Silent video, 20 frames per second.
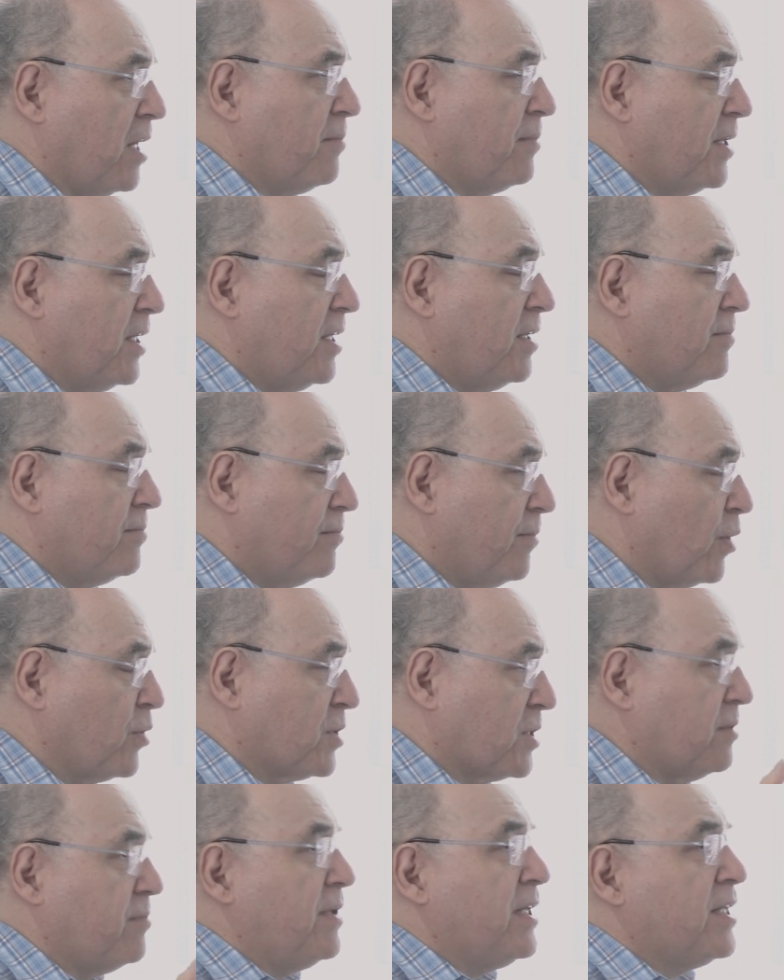up
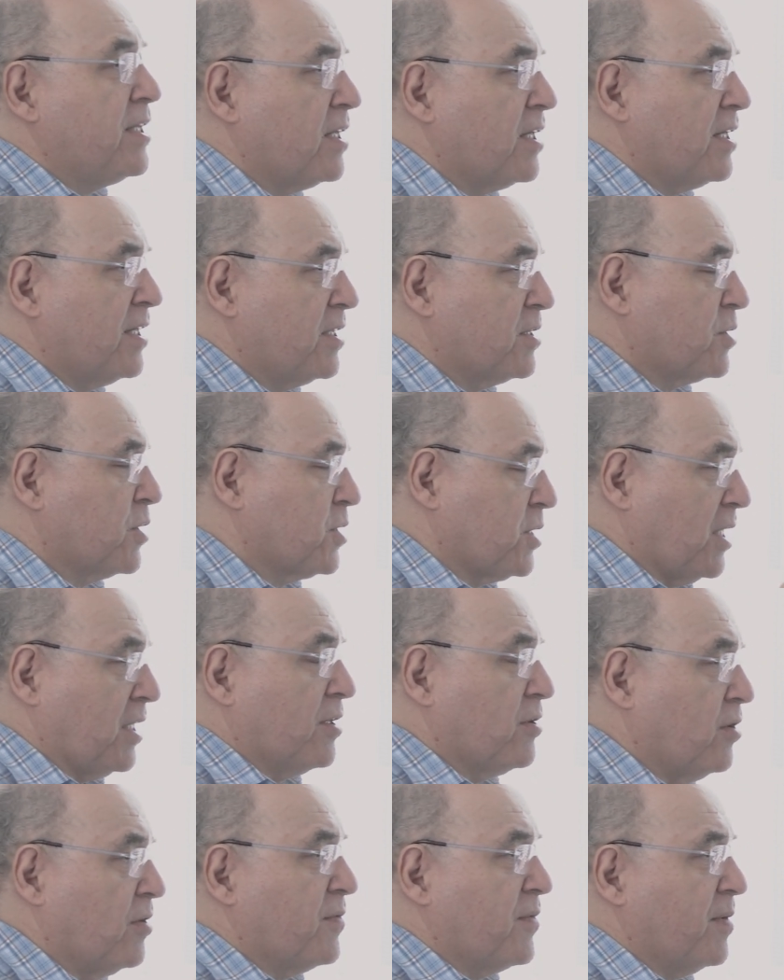most immediately is the
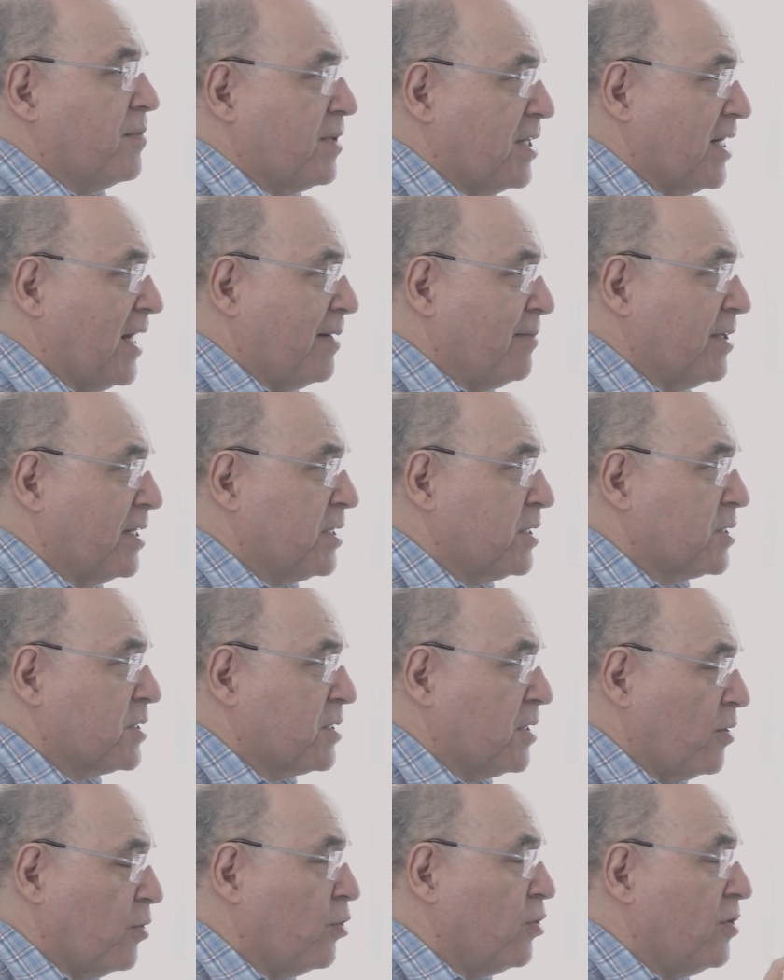second law of thermodynamics,
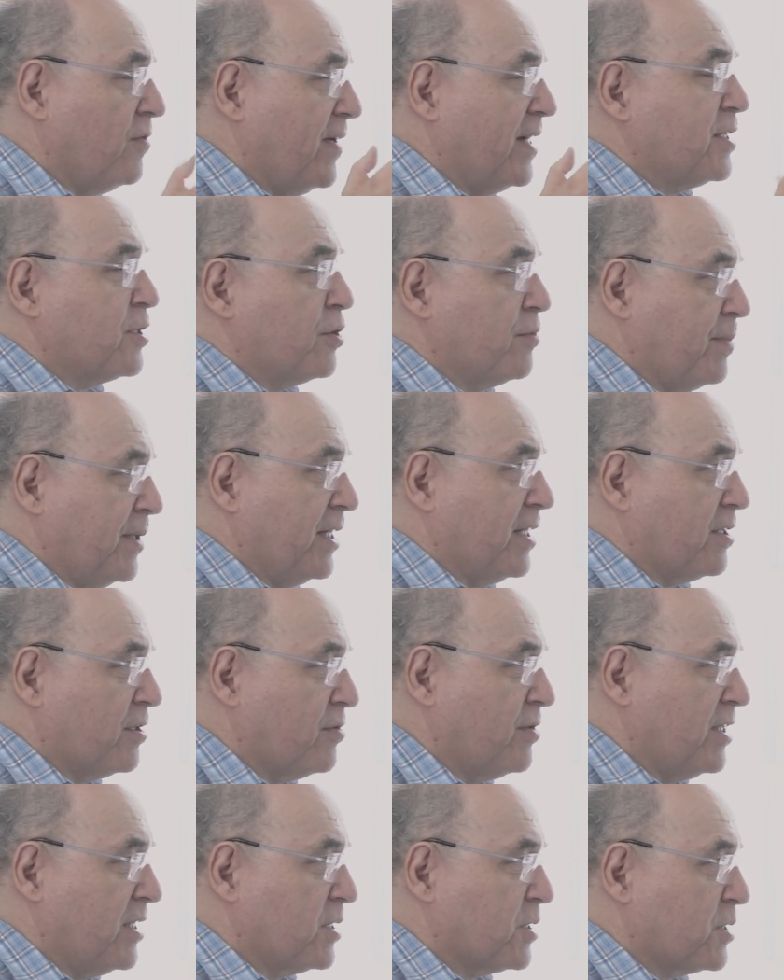the law of entropy
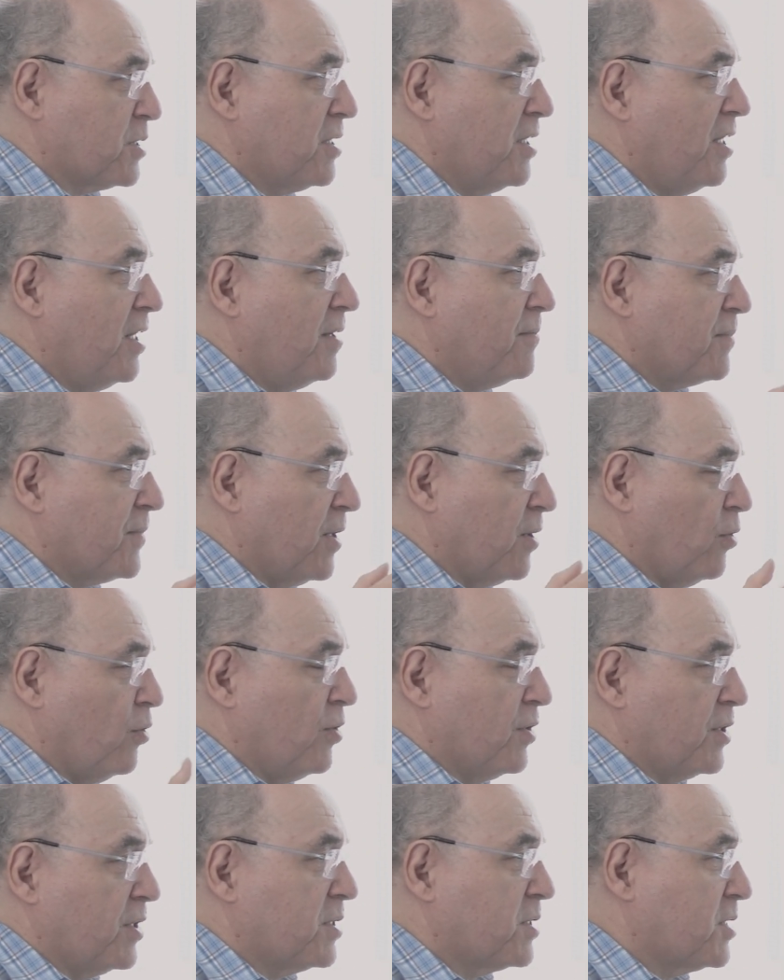increase, the
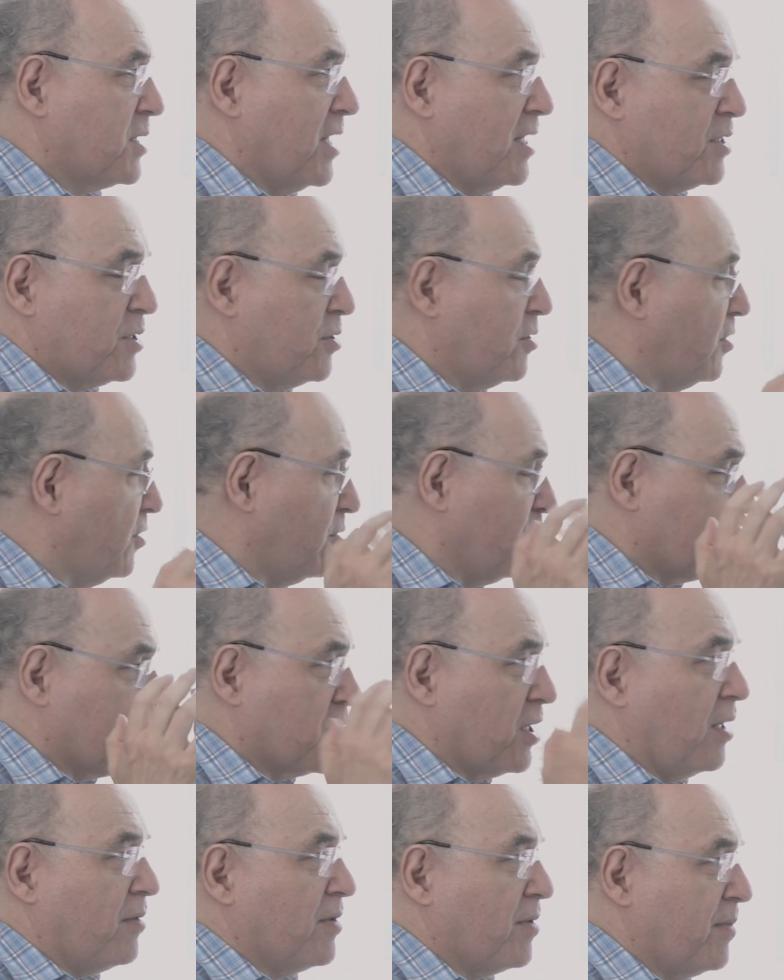law that says, you know, you
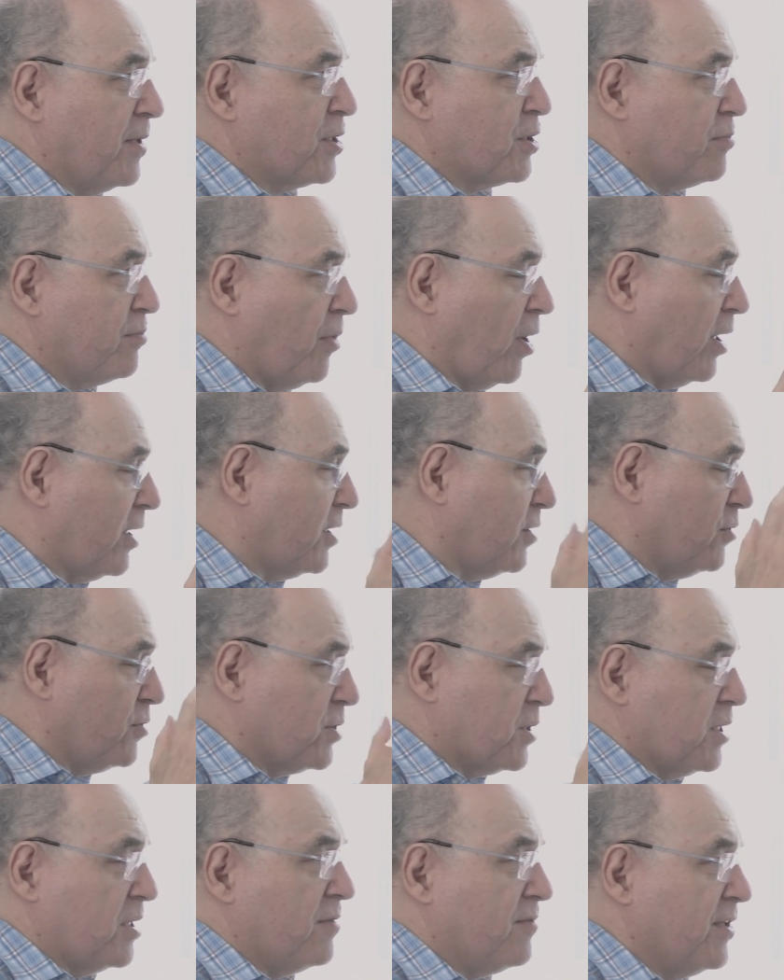start with a bunch of
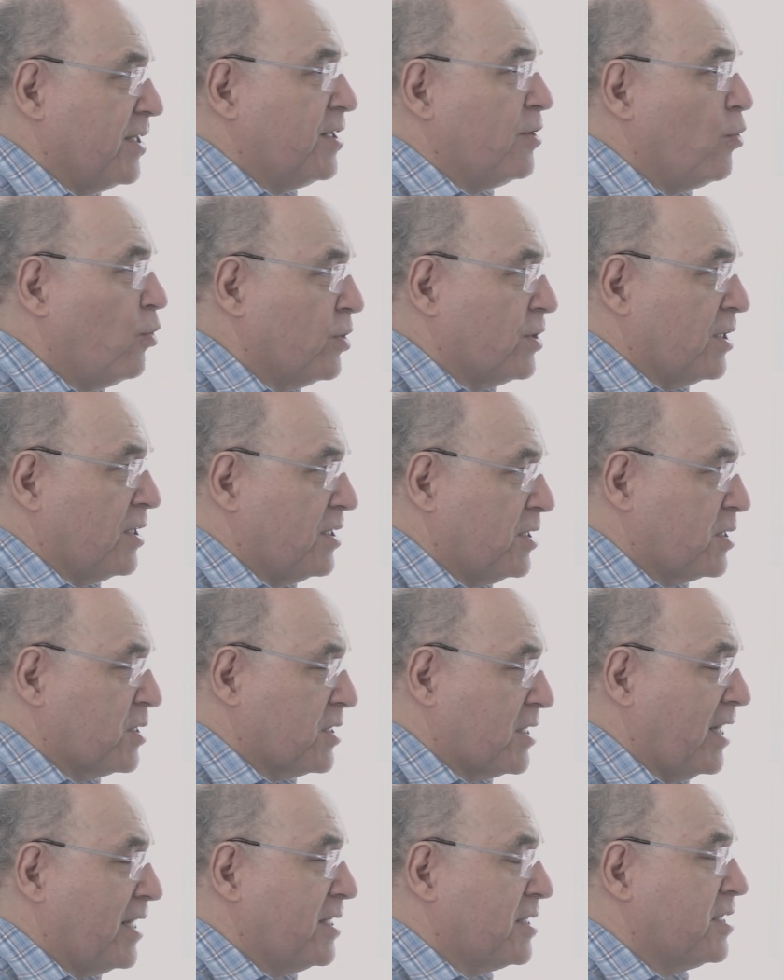molecules that are in a very orderly
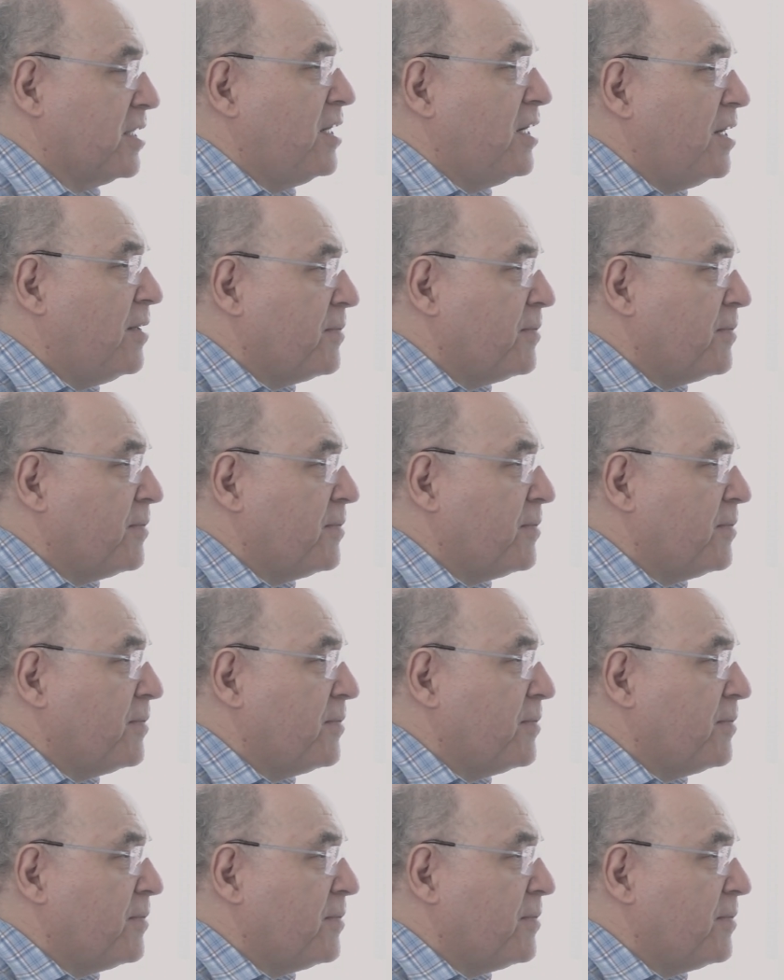state.